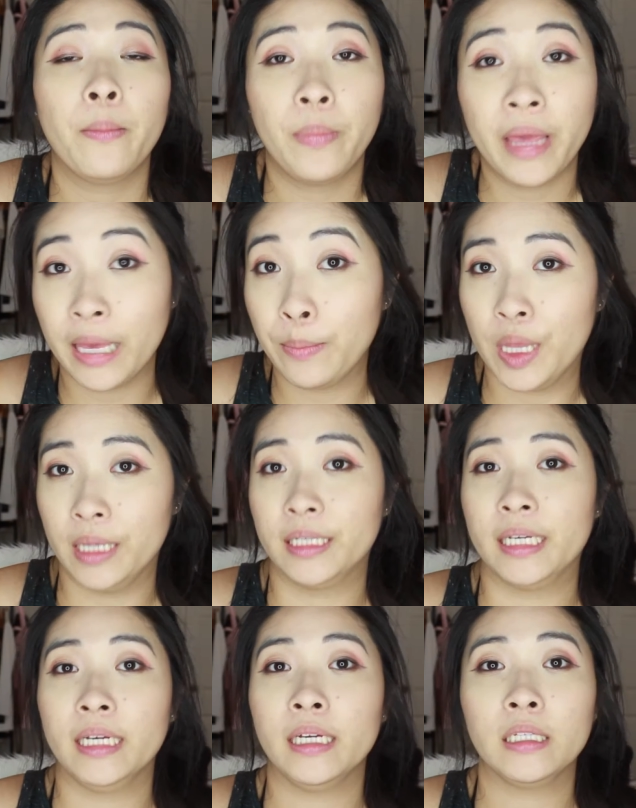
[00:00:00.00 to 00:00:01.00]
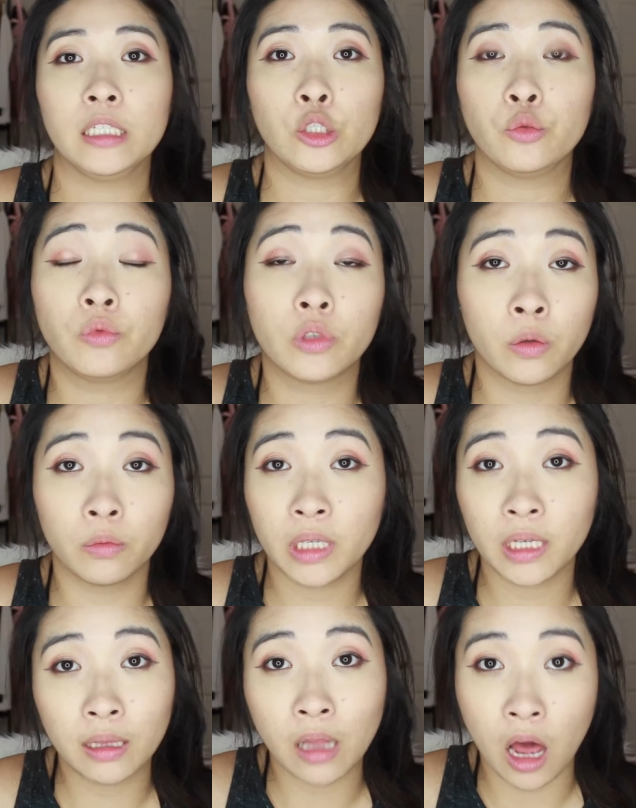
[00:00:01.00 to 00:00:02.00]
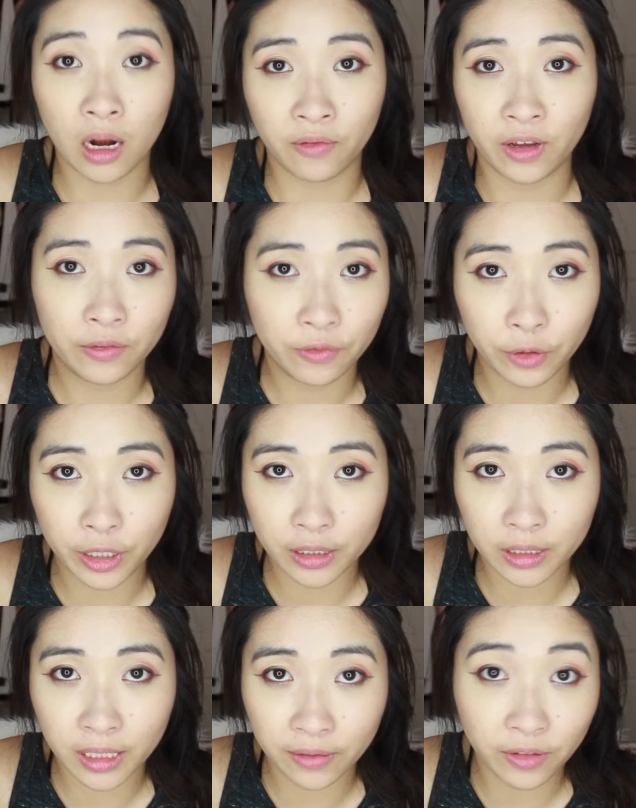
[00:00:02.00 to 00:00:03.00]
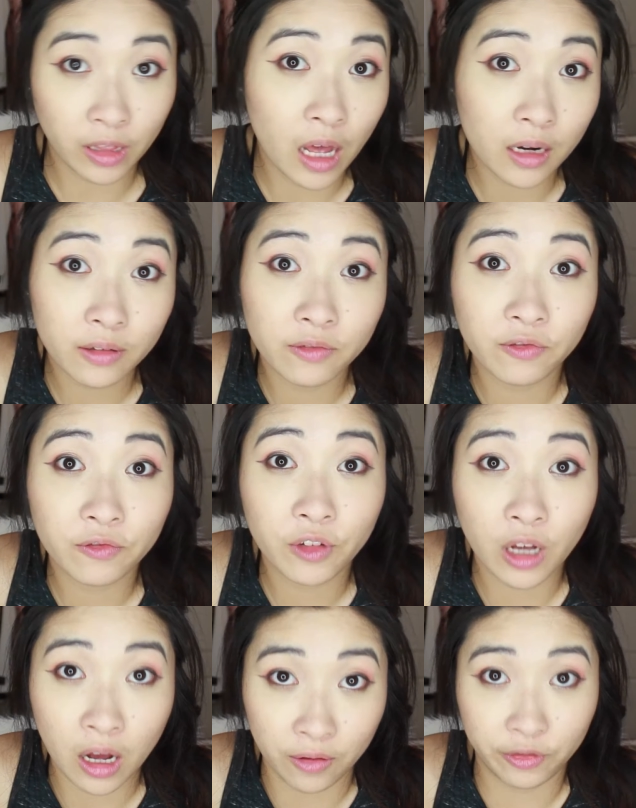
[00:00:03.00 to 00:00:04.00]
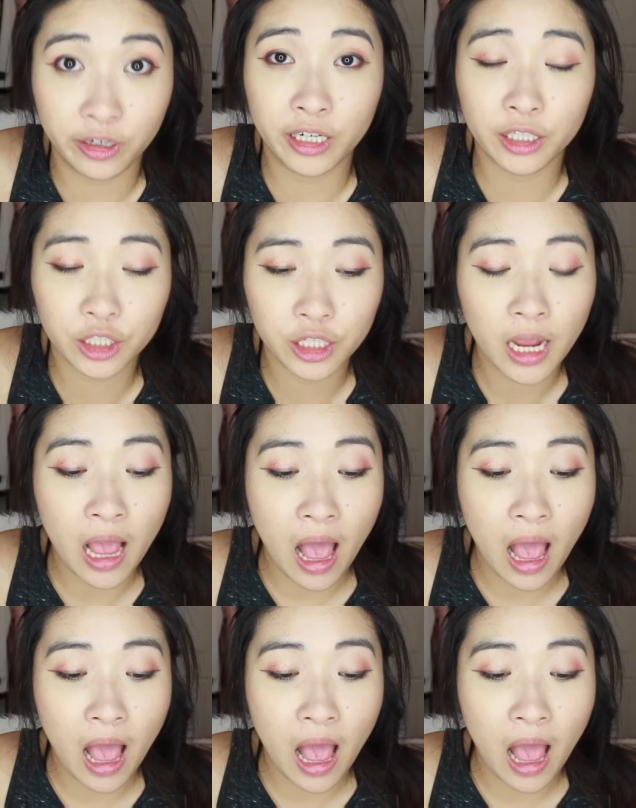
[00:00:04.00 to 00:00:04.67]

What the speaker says: pigmented, you don't need a lot of it for it to give a lot of coverage